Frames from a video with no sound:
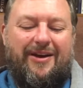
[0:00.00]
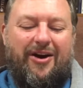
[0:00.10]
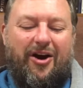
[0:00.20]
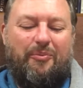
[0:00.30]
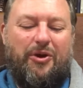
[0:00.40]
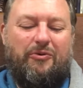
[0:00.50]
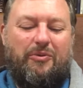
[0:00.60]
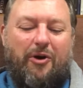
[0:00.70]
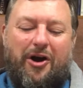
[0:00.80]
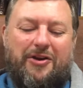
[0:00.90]
I've been
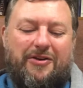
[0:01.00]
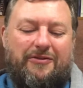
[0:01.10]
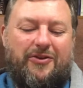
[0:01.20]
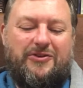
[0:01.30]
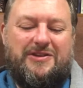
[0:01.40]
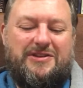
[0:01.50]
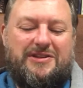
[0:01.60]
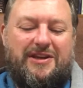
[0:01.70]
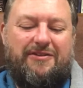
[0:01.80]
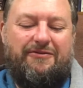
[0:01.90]
reminded of your
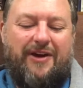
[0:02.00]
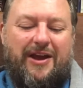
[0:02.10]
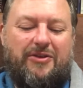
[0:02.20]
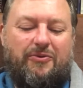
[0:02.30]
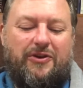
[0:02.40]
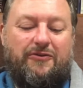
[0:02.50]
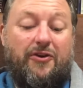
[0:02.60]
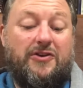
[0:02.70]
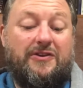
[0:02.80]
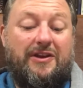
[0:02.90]
sincere faith, which
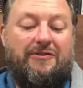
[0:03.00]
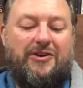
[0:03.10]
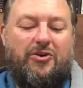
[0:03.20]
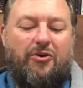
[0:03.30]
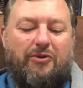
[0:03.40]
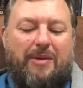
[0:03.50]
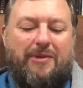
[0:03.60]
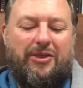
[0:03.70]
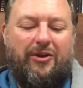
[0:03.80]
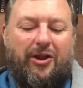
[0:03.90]
first lived in your
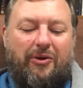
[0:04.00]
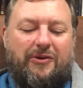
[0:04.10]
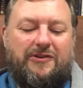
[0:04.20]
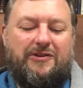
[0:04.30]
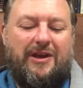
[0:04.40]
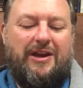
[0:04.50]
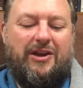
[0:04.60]
grandmother Lois and in